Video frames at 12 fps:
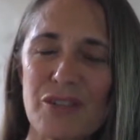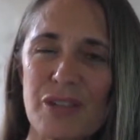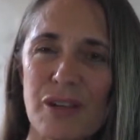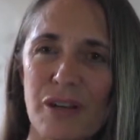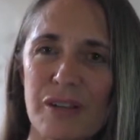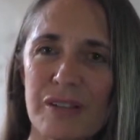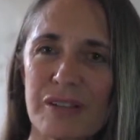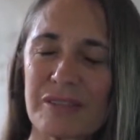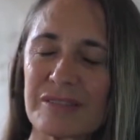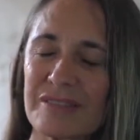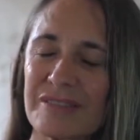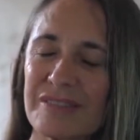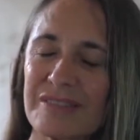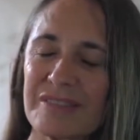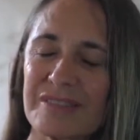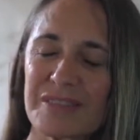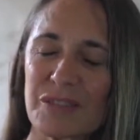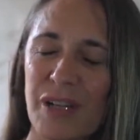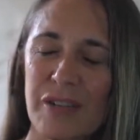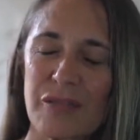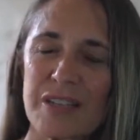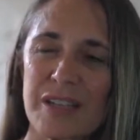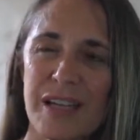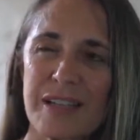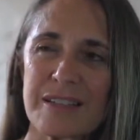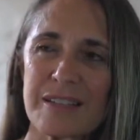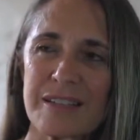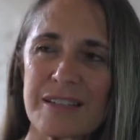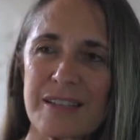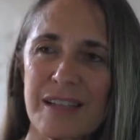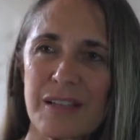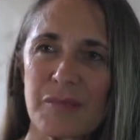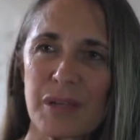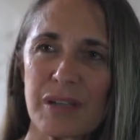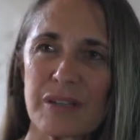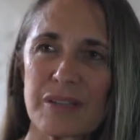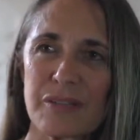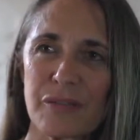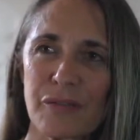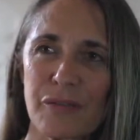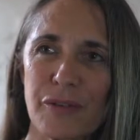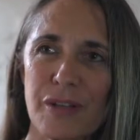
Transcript: She got her driver's license, and because of